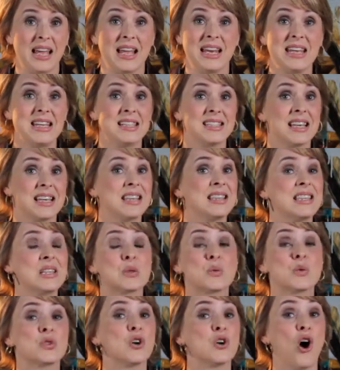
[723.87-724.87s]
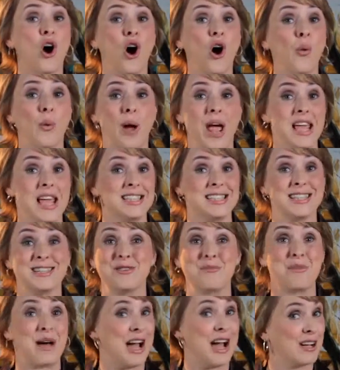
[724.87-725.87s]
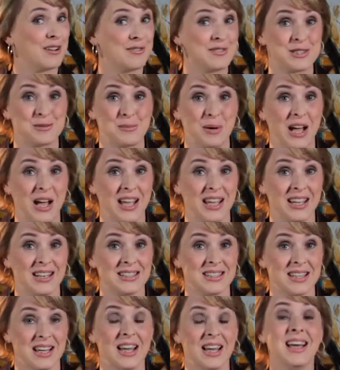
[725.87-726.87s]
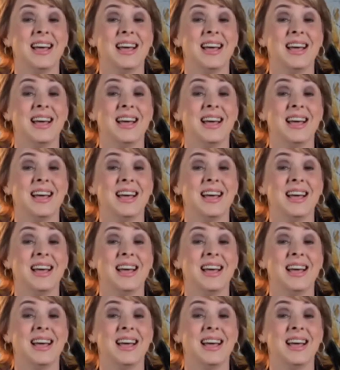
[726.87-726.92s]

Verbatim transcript: and he said this was always in the back of his mind.